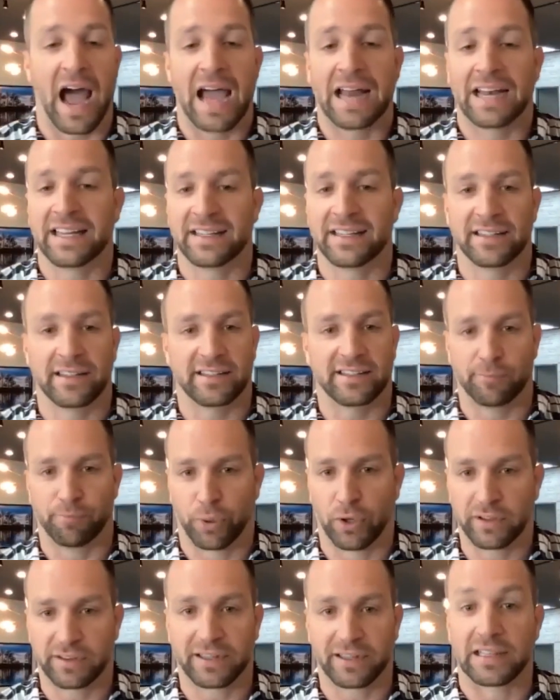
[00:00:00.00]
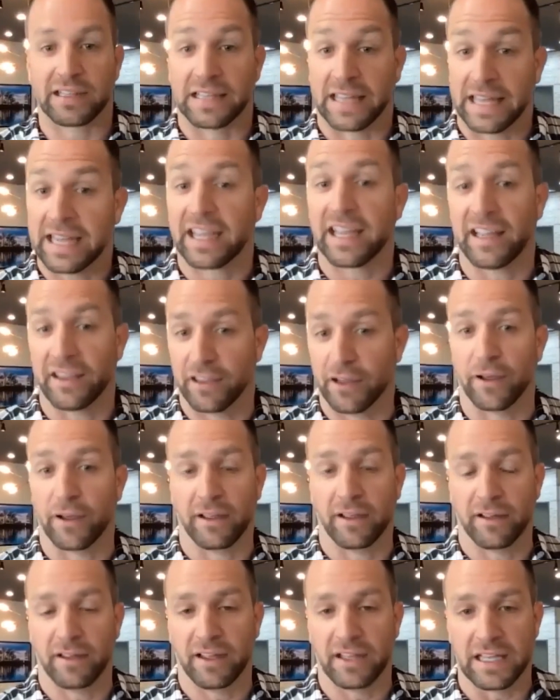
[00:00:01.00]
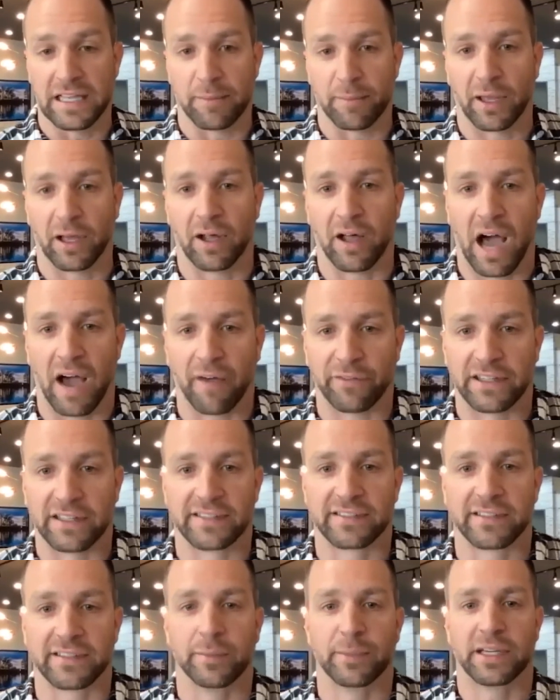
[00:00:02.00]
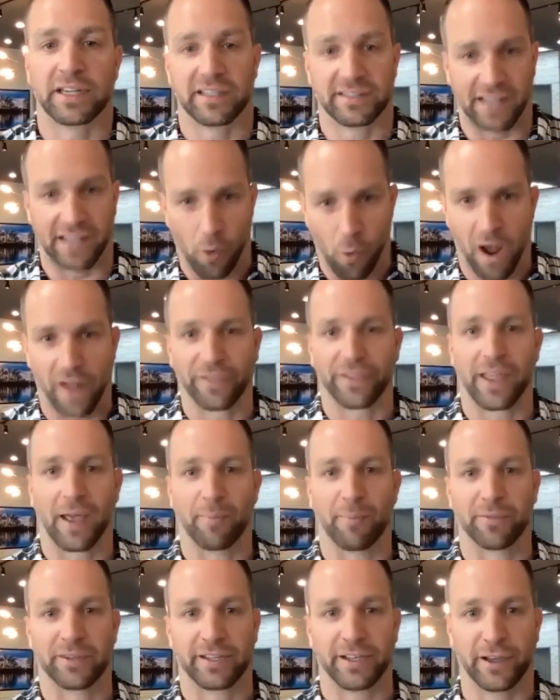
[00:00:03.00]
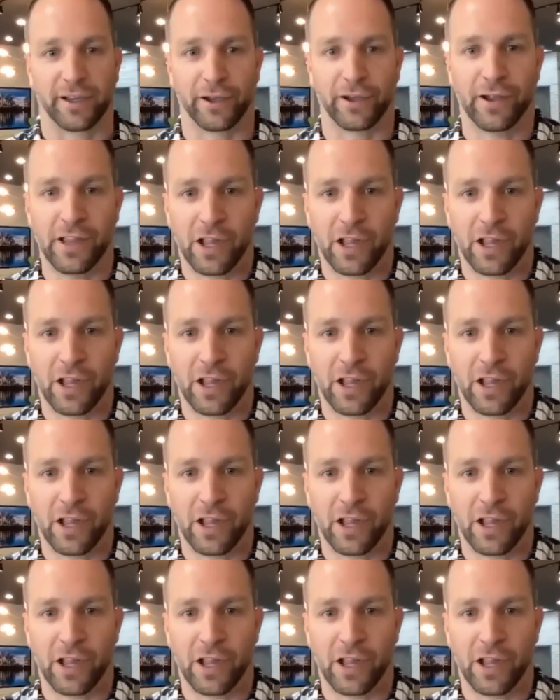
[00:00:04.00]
I didn't put the link in the email, obviously, because I want them to